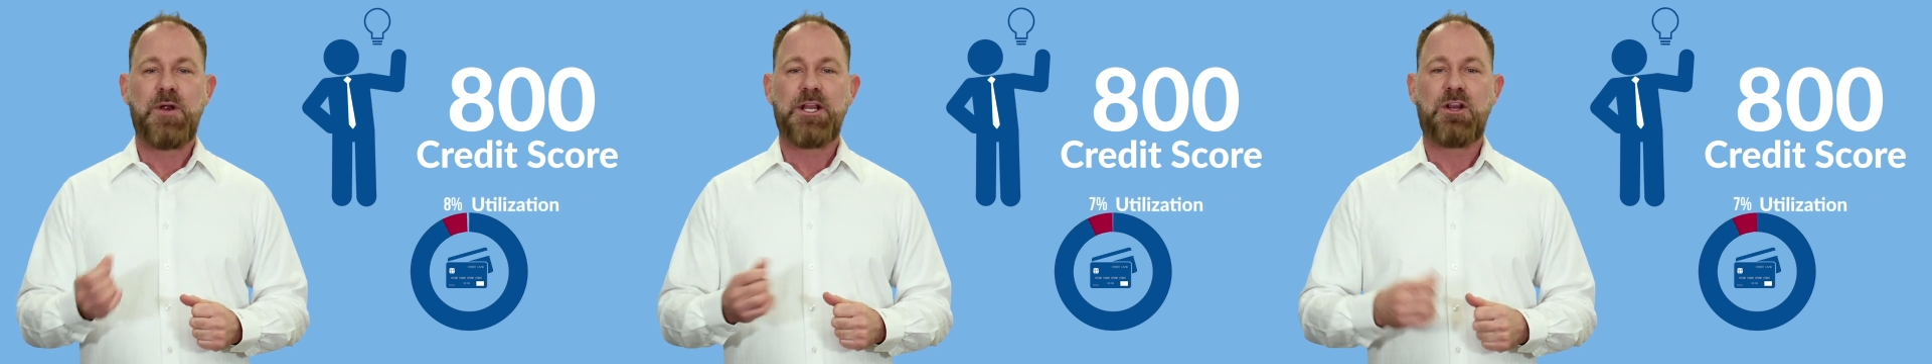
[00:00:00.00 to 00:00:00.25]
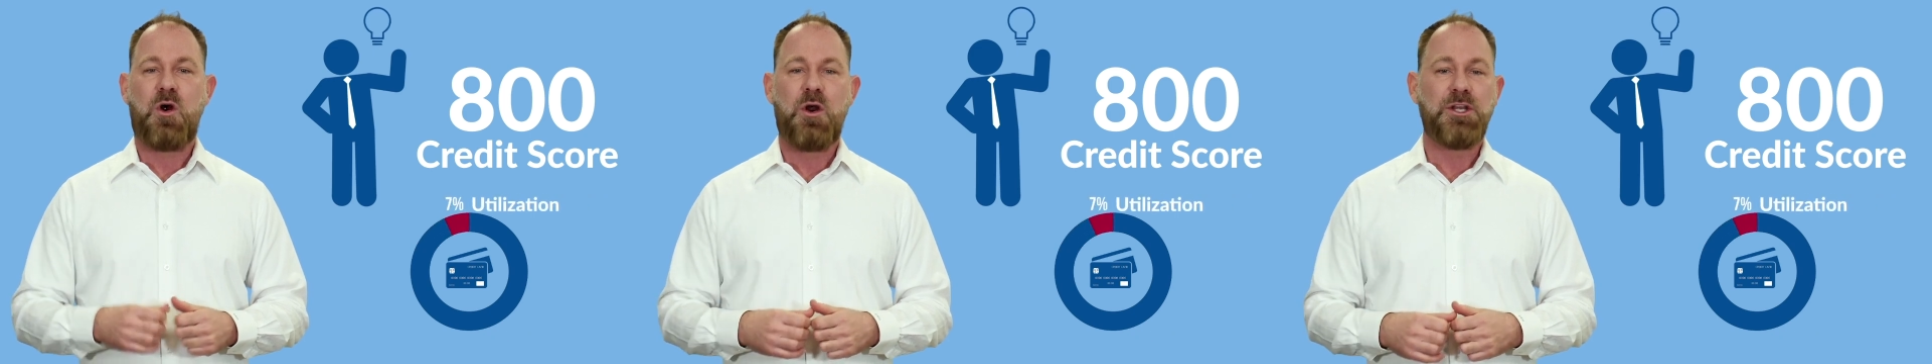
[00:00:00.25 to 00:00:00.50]

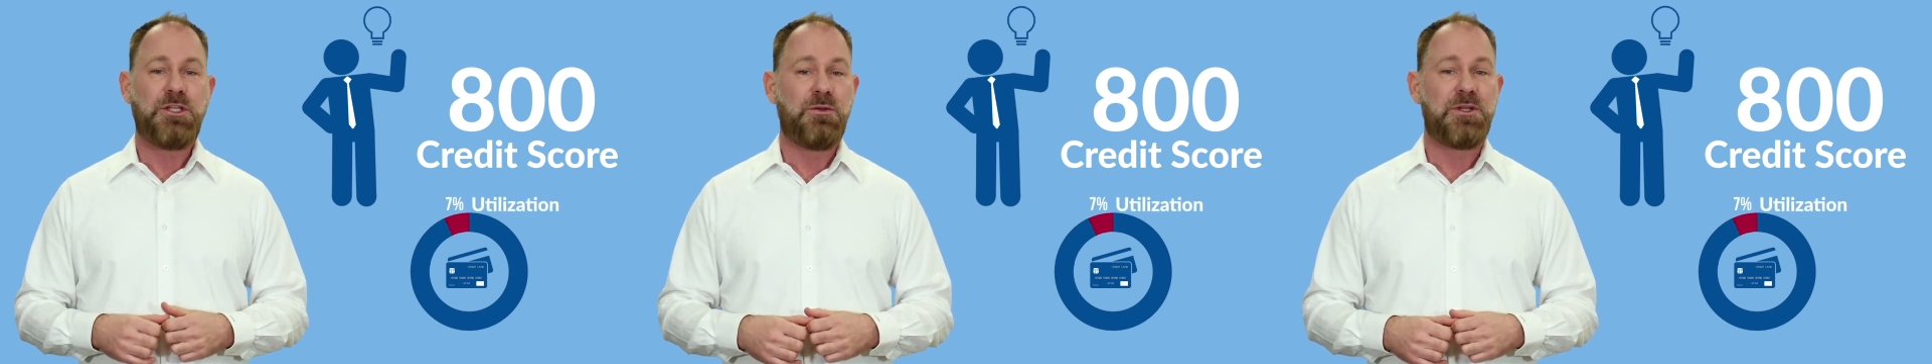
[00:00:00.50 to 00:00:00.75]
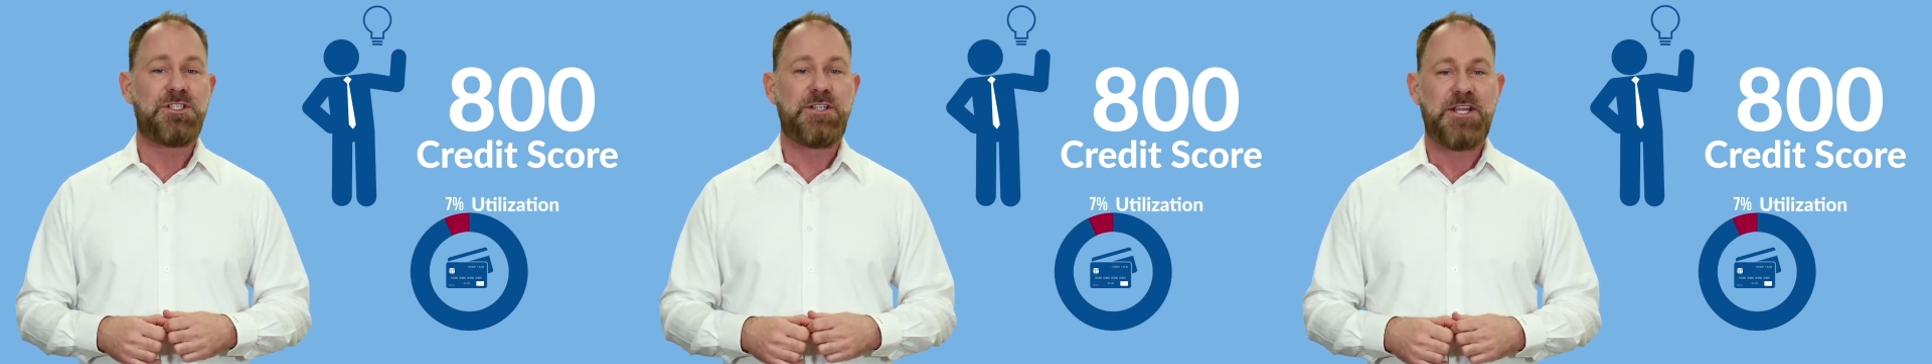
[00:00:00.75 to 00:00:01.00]
credit card
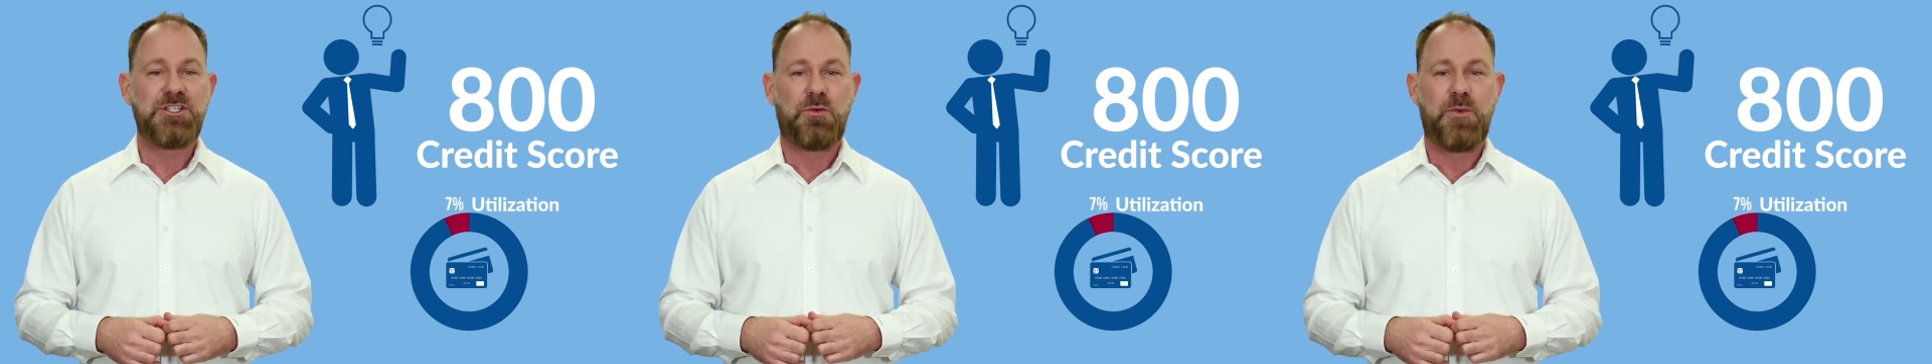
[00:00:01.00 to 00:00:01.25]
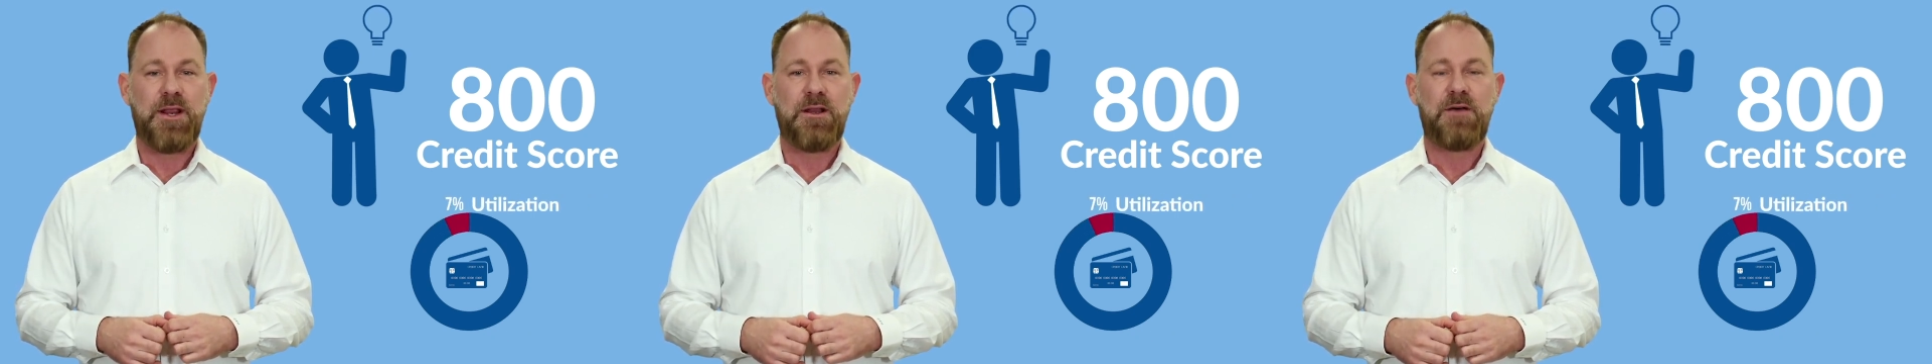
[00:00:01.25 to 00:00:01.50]

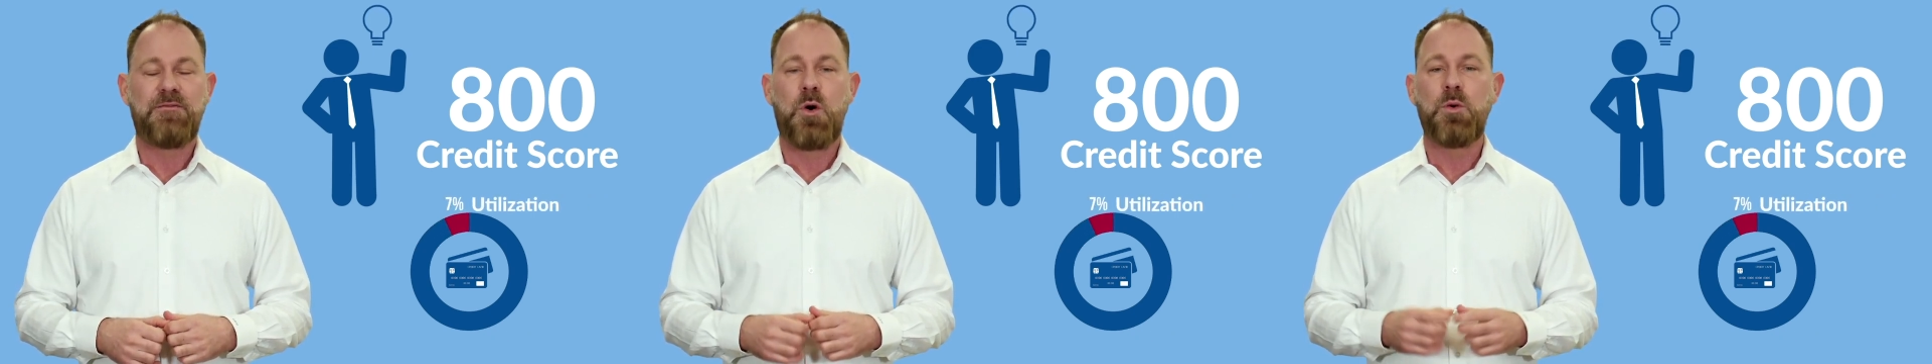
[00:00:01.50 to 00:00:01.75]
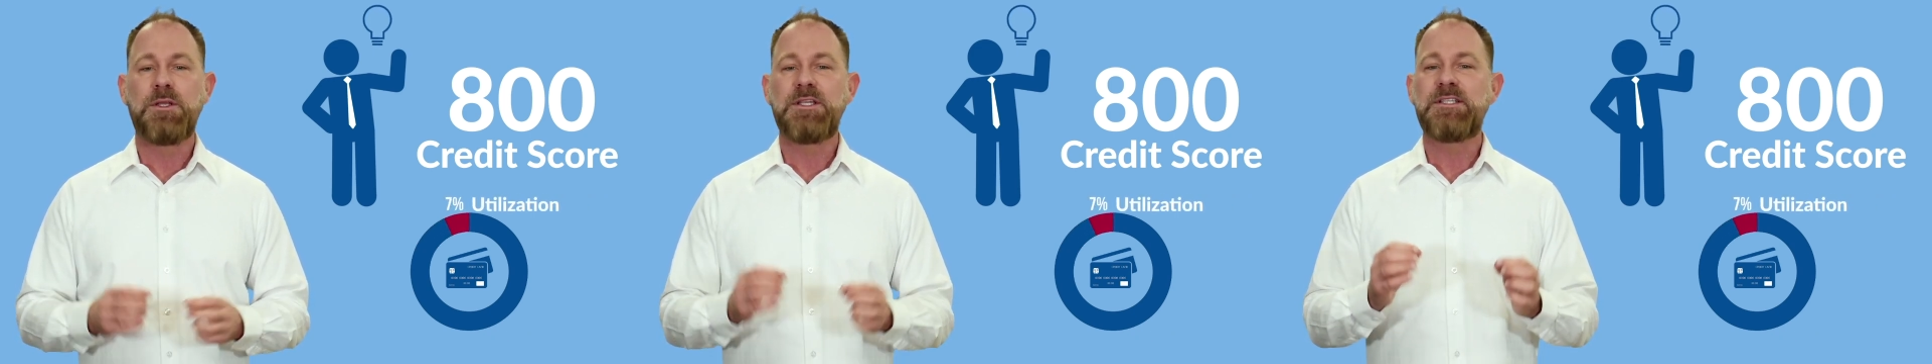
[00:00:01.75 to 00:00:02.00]
utilization rate of
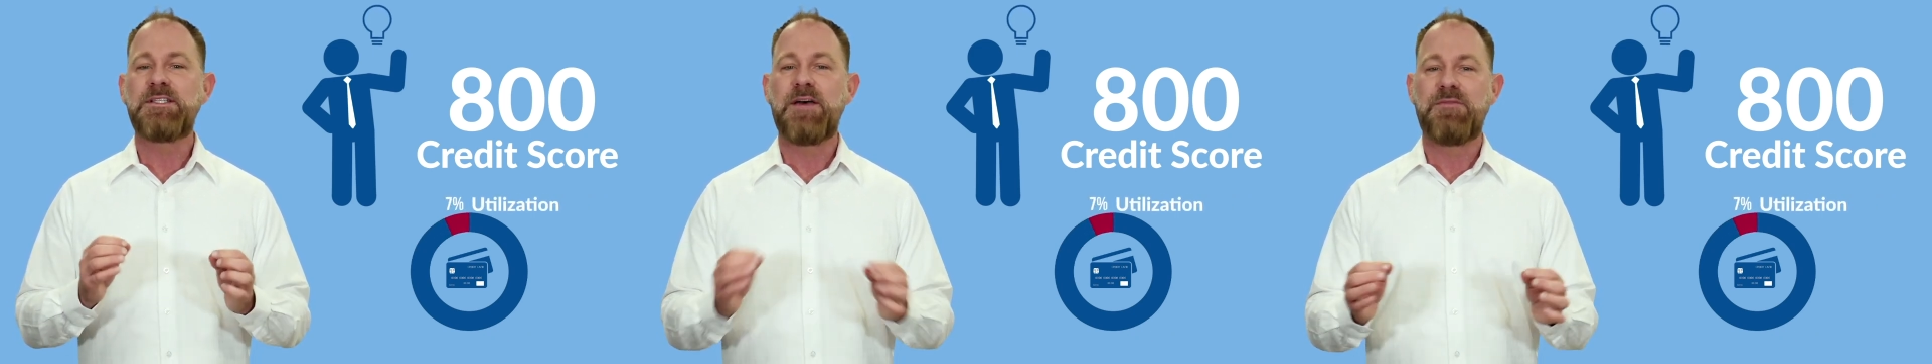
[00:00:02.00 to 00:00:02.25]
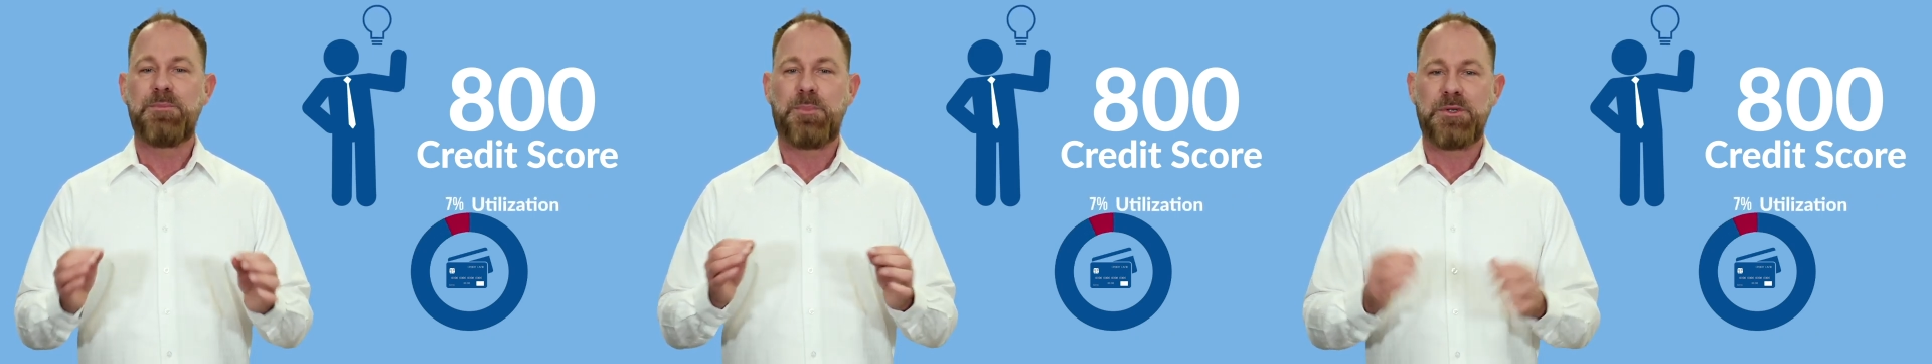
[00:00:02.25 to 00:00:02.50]
only
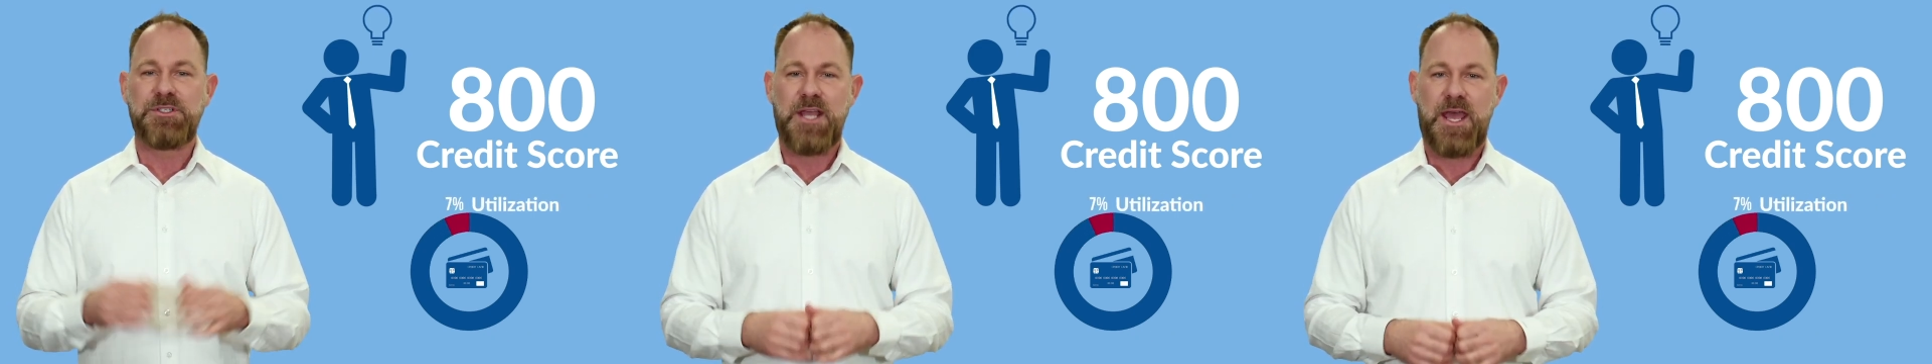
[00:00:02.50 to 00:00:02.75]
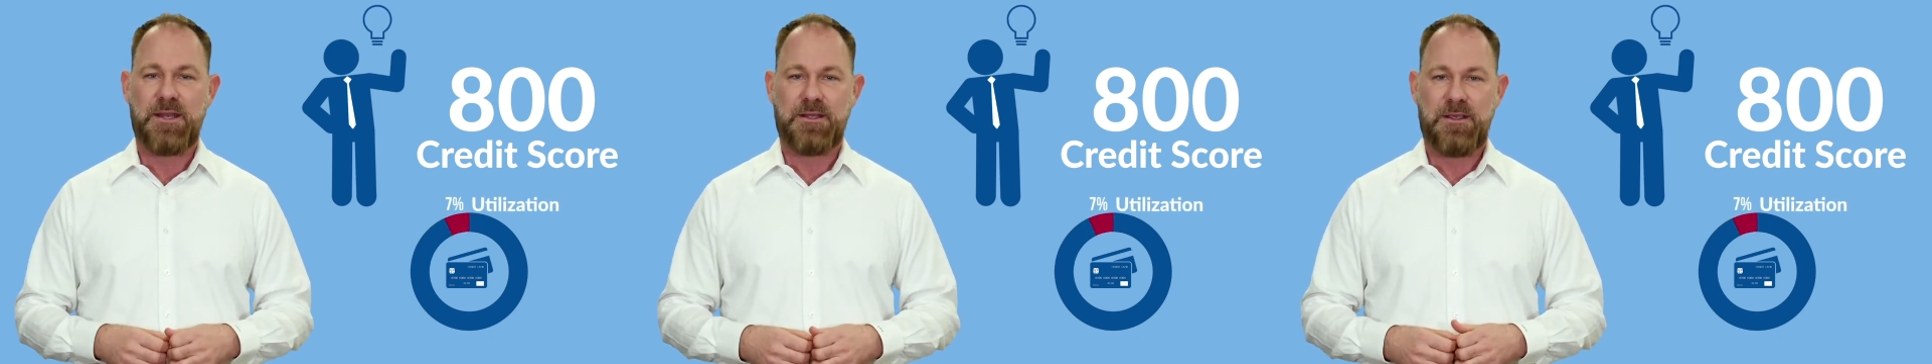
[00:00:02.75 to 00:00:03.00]

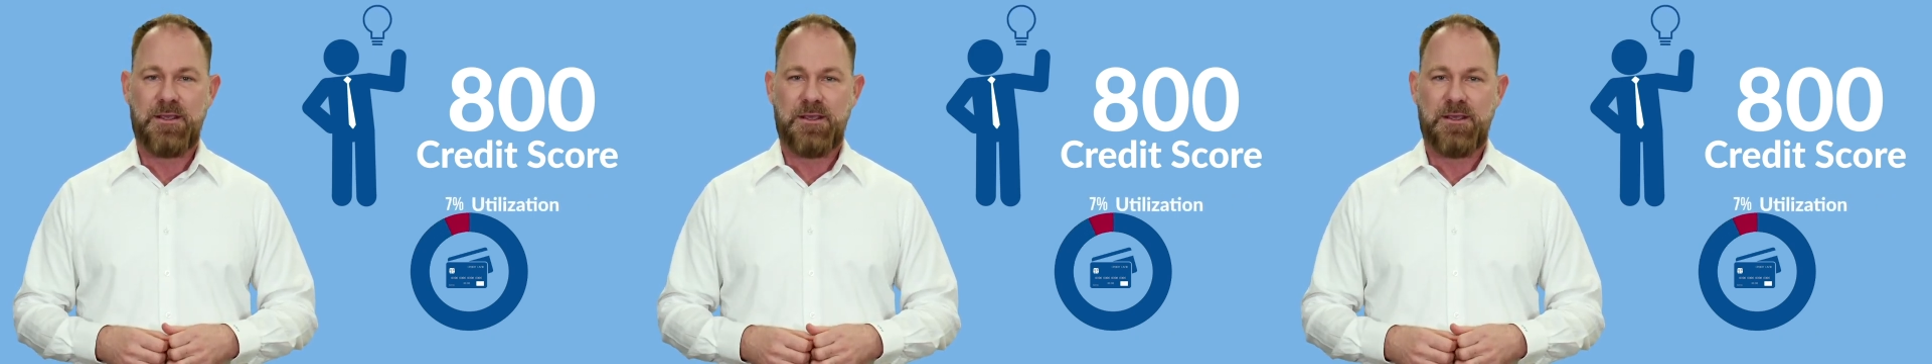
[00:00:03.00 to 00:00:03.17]
7%.